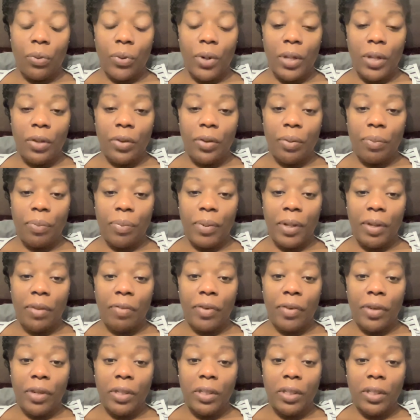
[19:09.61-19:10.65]
whether it be
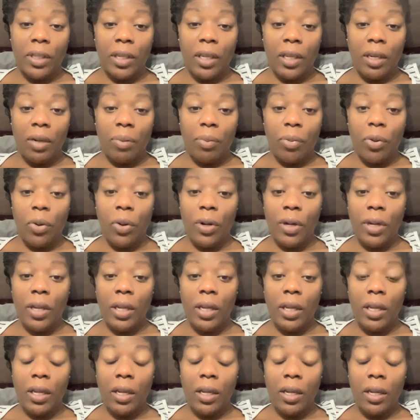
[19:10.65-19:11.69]
first thing in the
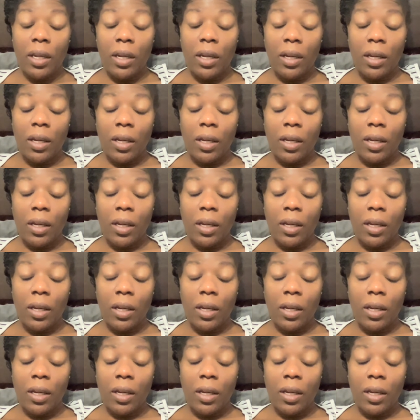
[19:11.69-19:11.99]
morning